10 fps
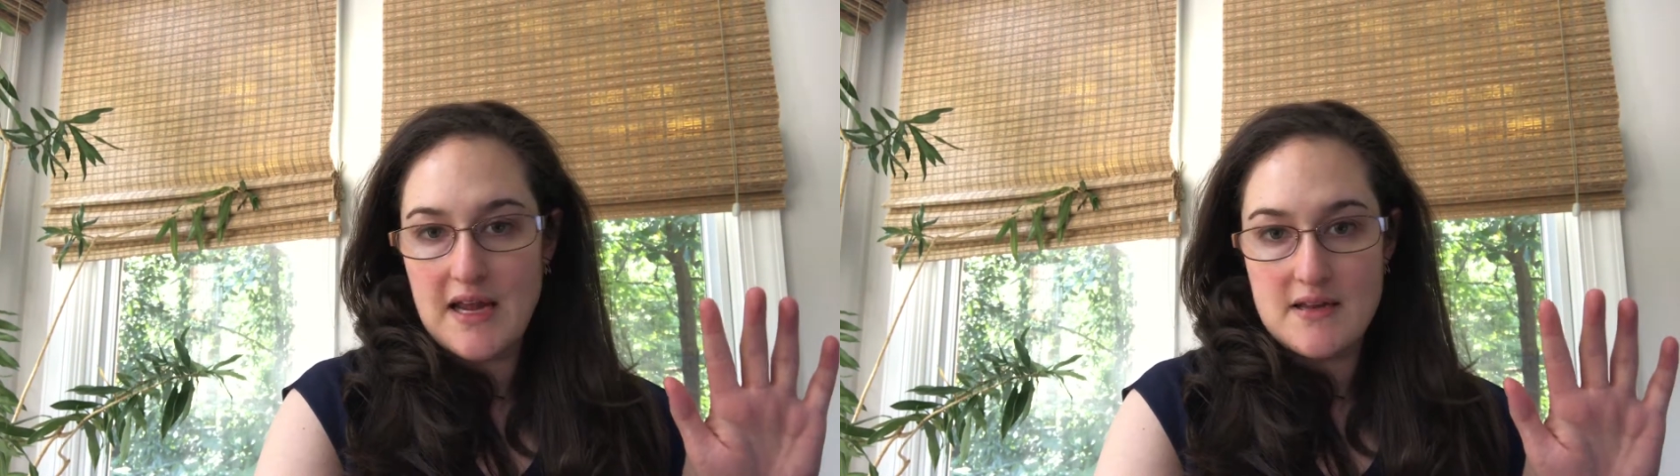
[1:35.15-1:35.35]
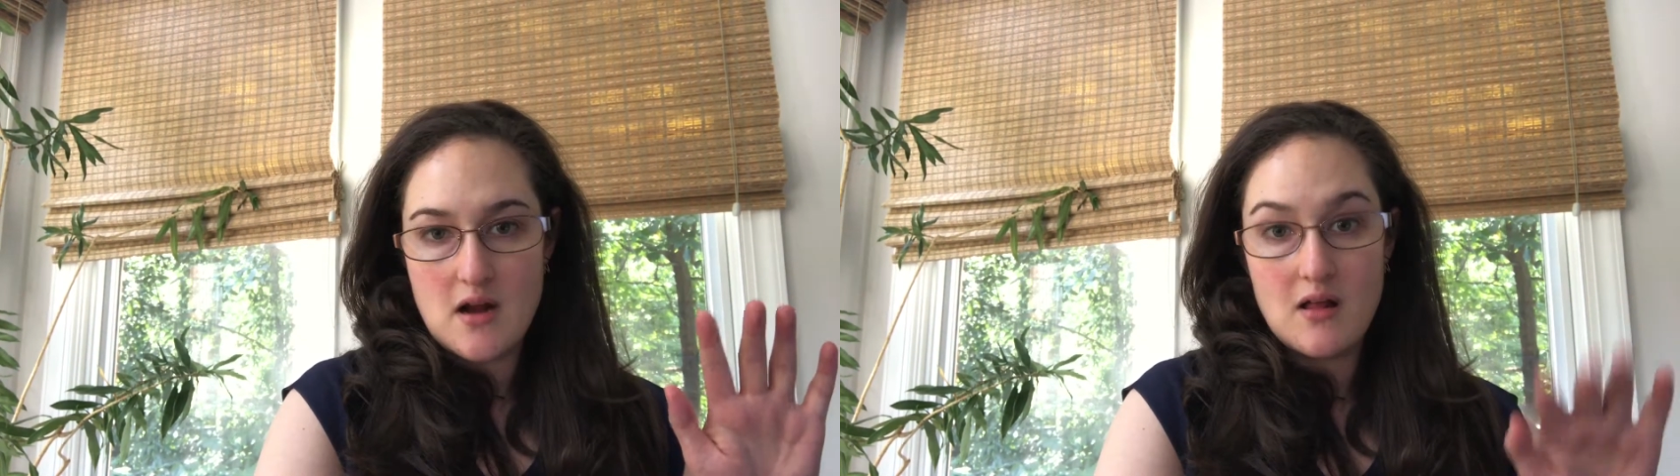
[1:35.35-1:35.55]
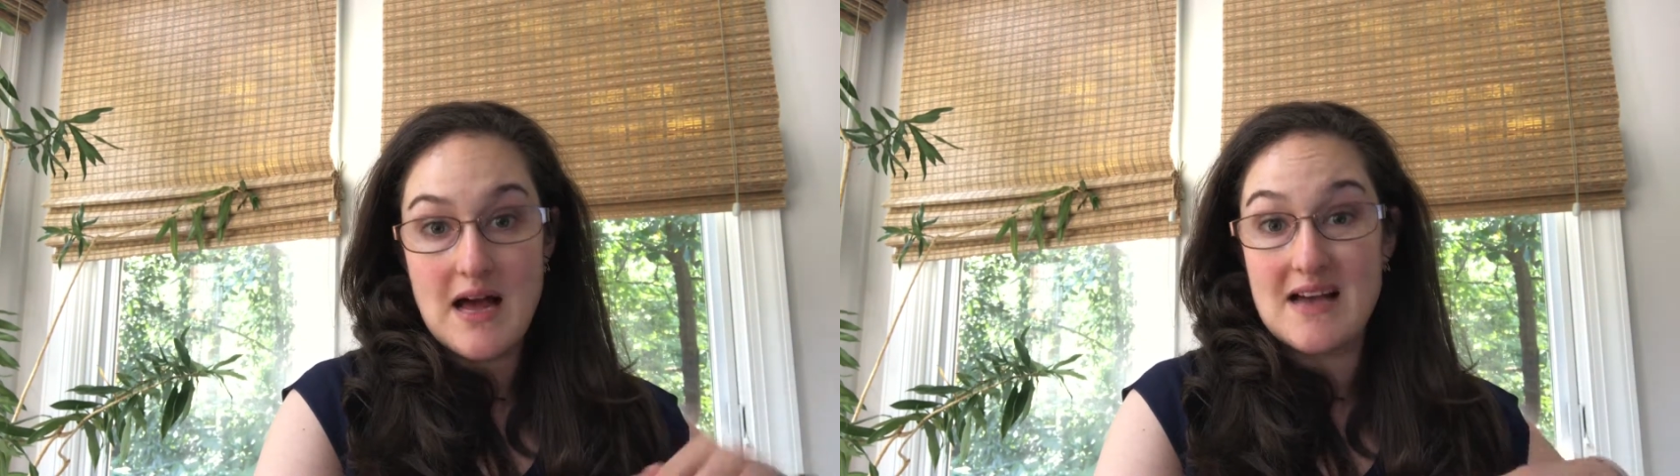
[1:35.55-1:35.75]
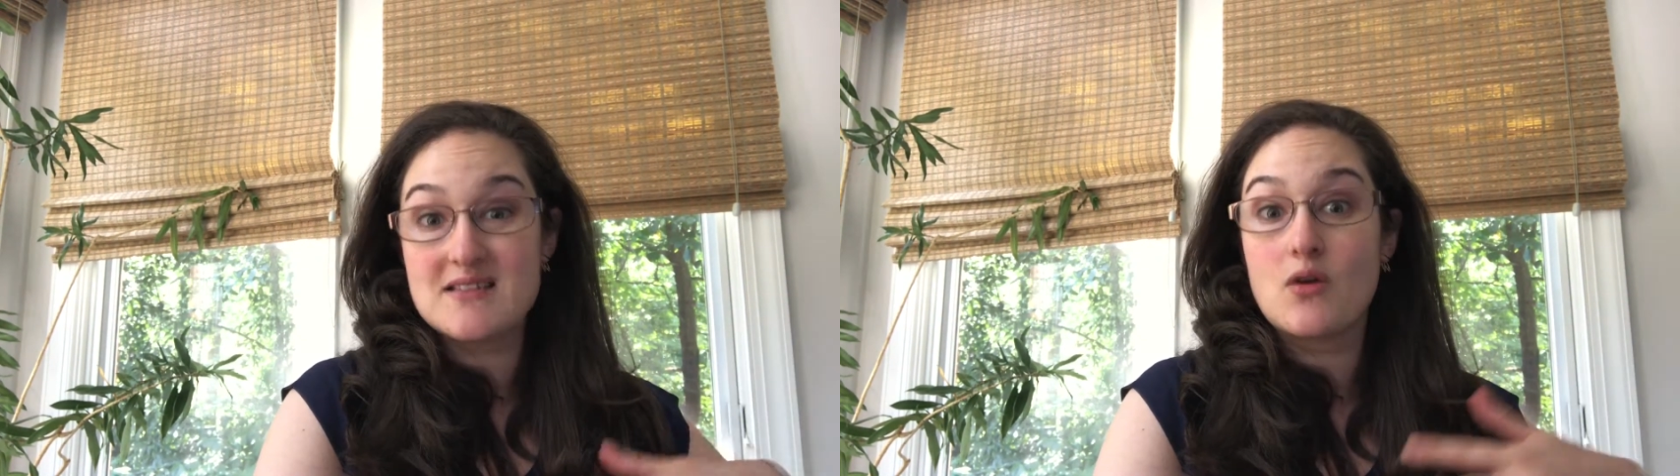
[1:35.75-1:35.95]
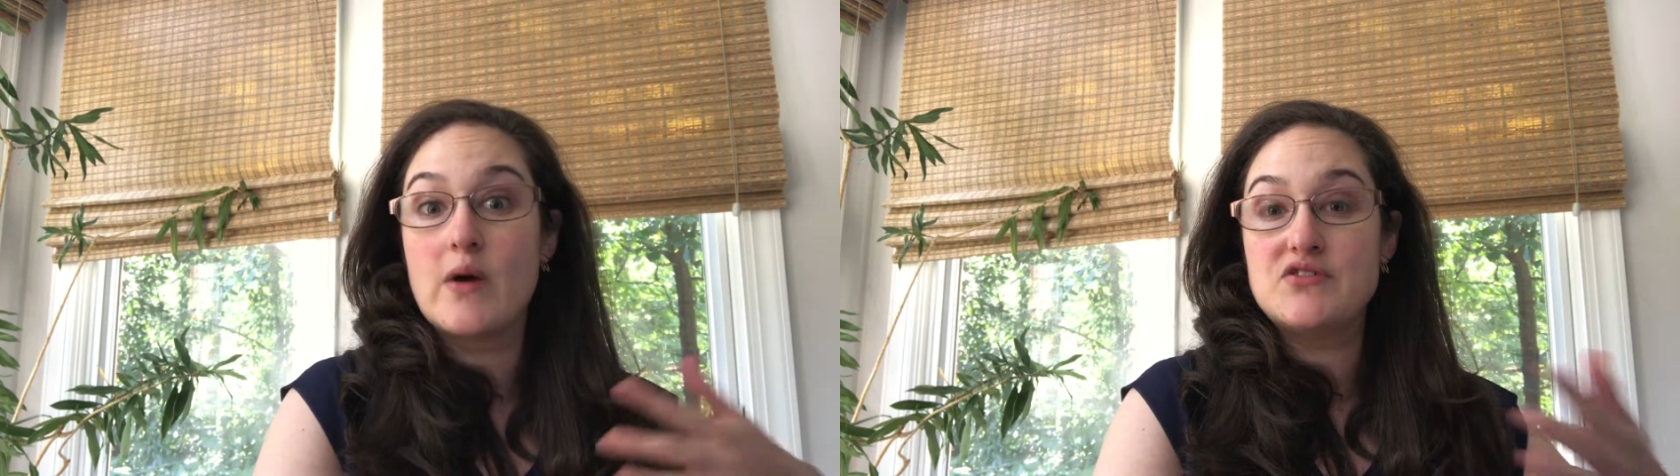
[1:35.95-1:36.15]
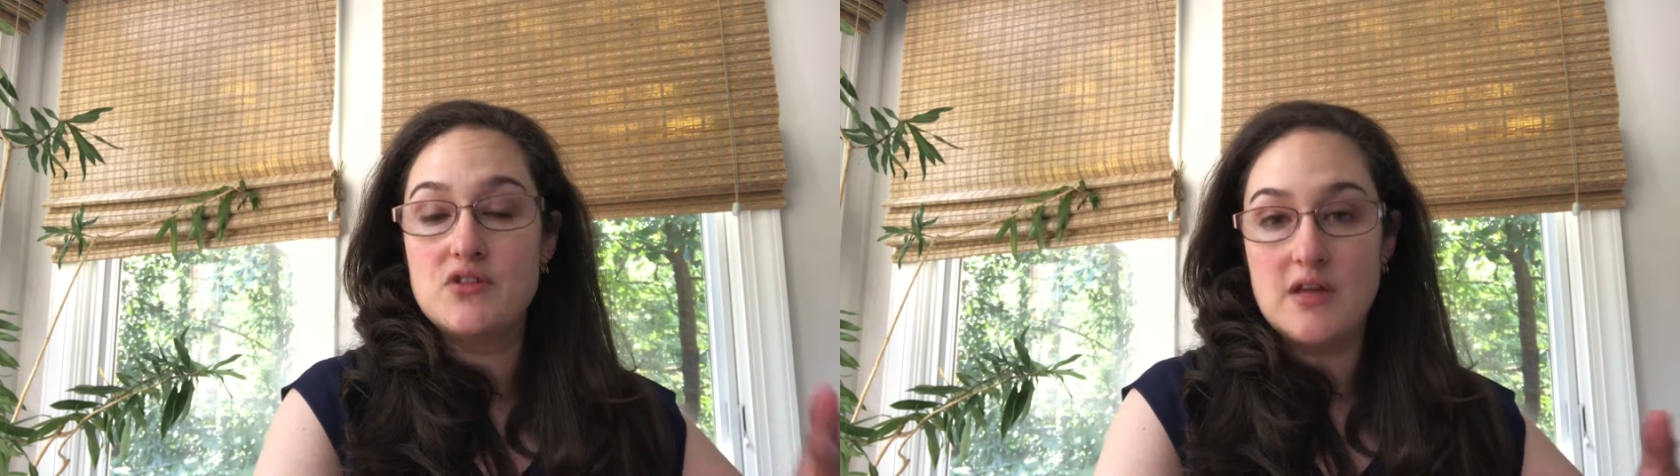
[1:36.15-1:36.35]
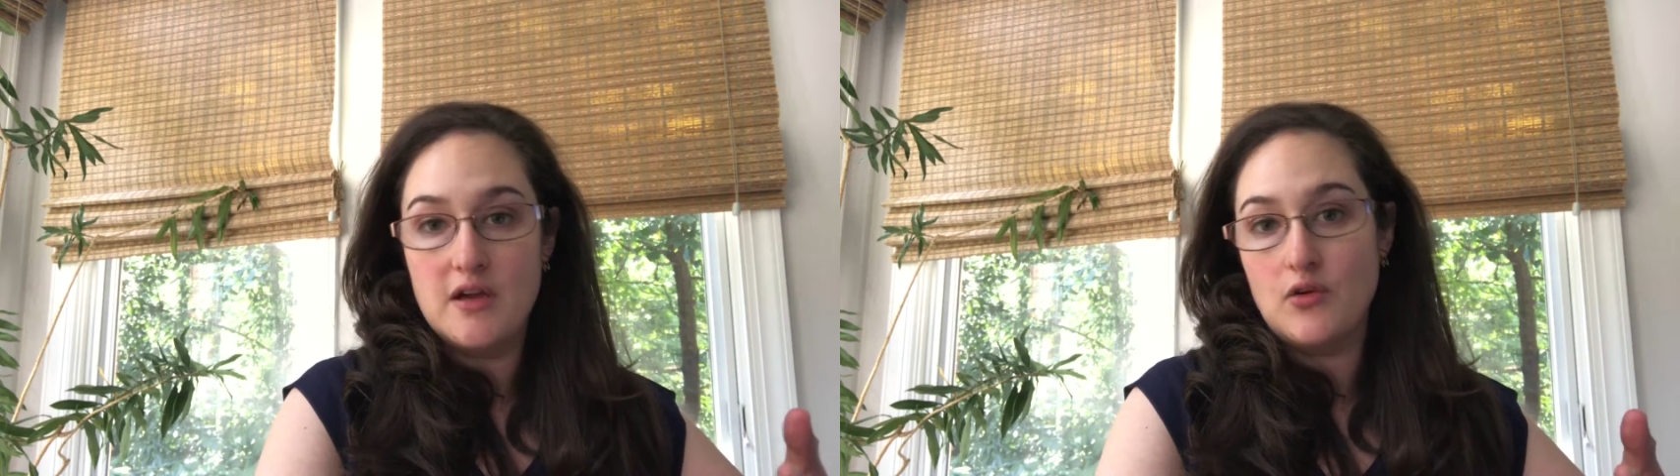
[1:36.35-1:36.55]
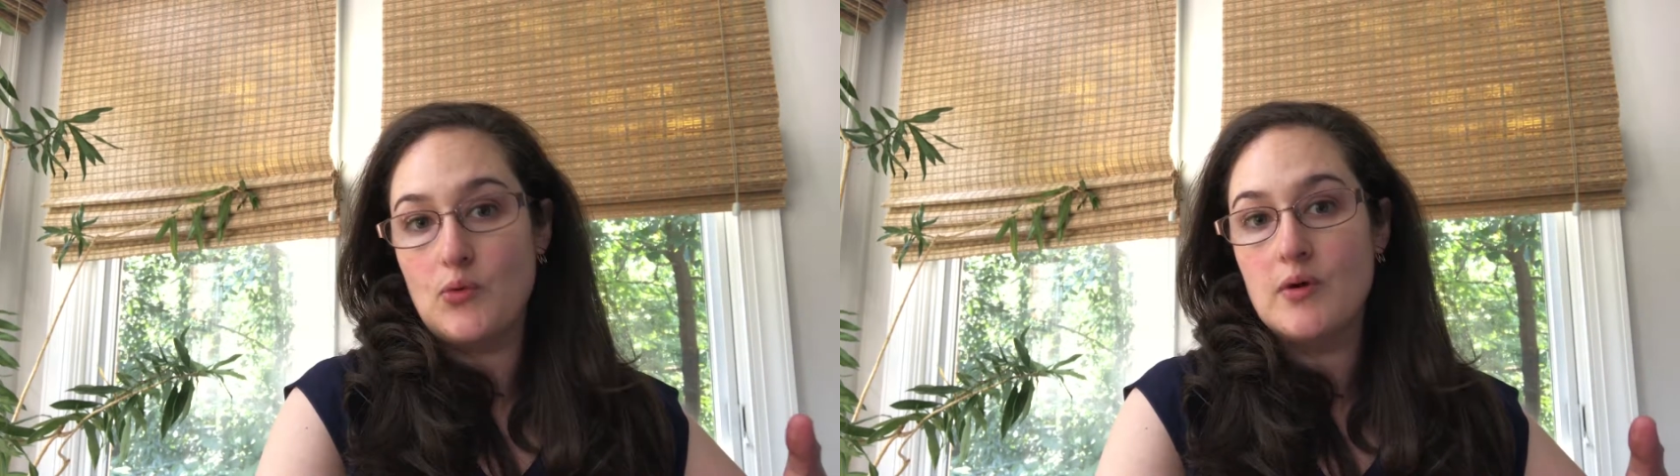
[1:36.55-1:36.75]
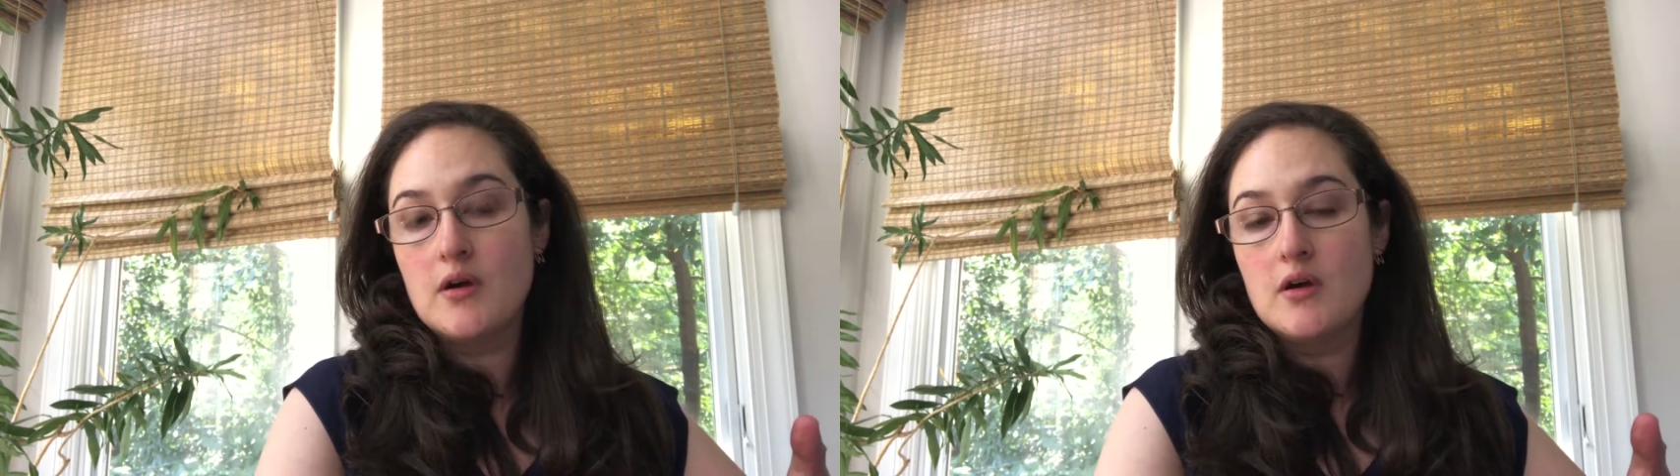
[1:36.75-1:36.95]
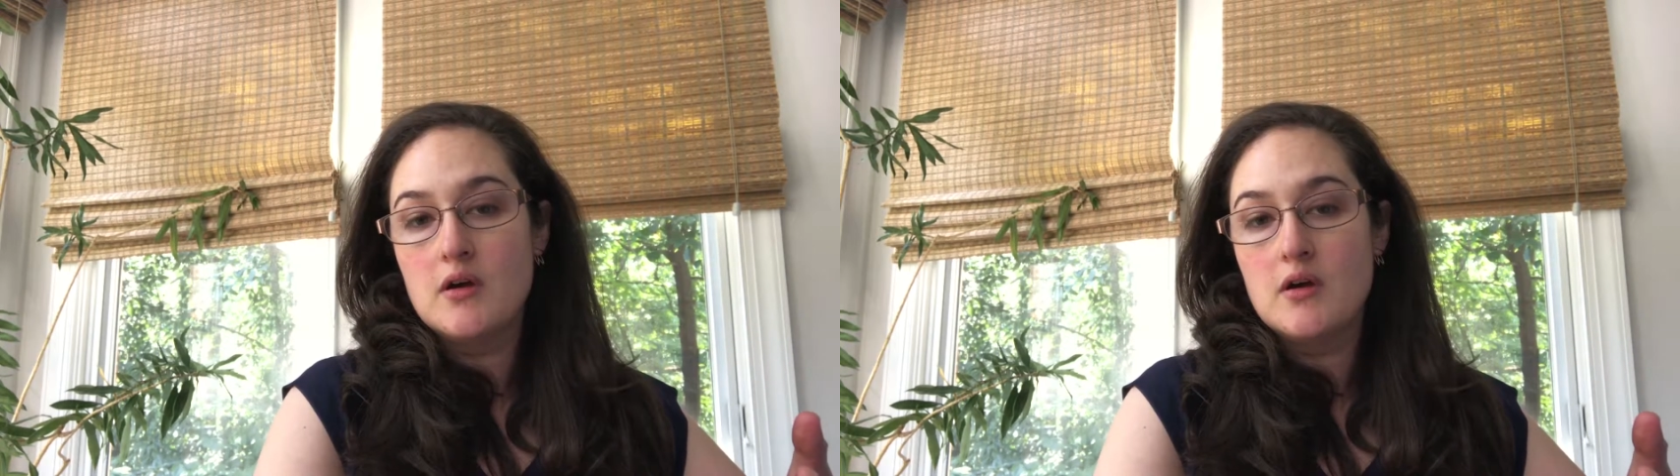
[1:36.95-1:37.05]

hand in class, a question that you